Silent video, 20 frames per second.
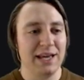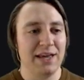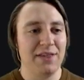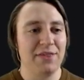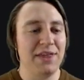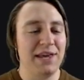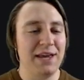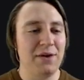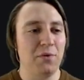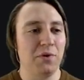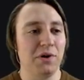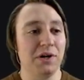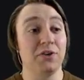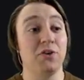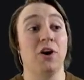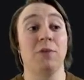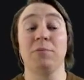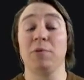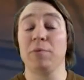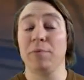They were
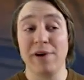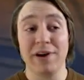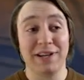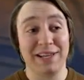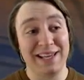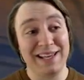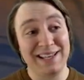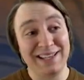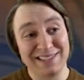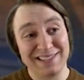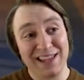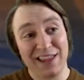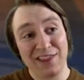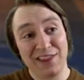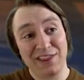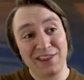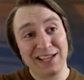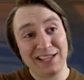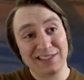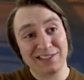normal monkeys,
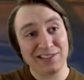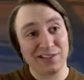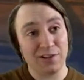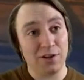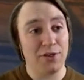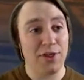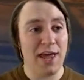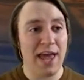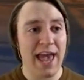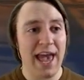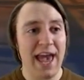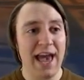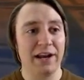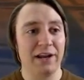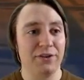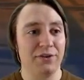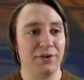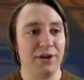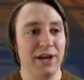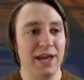and then they got this little hat
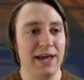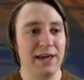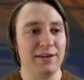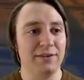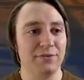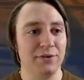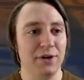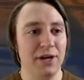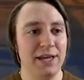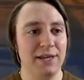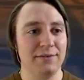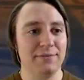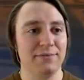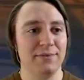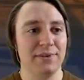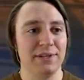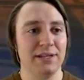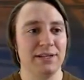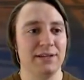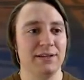on their head, right?
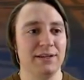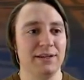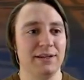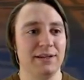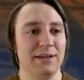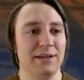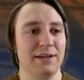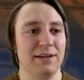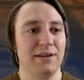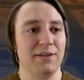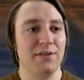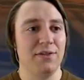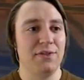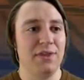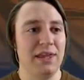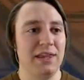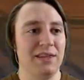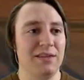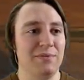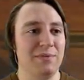
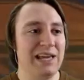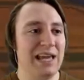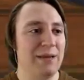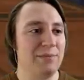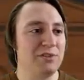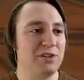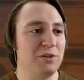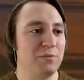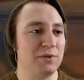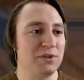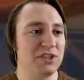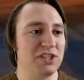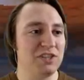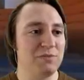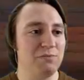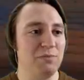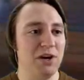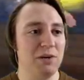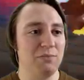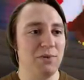Then they became super
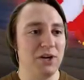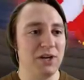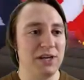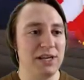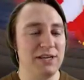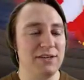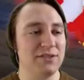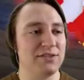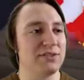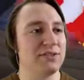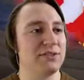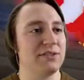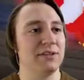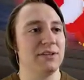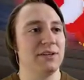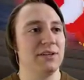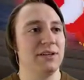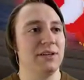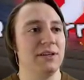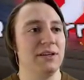smart monkeys,
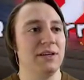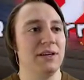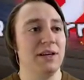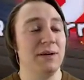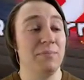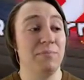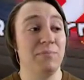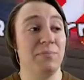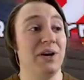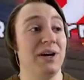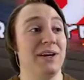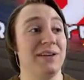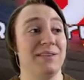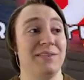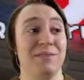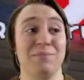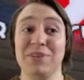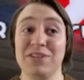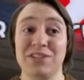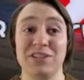
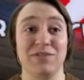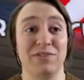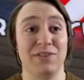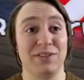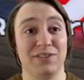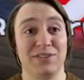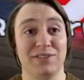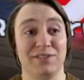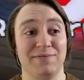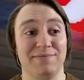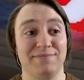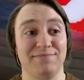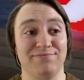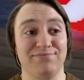but mischievous.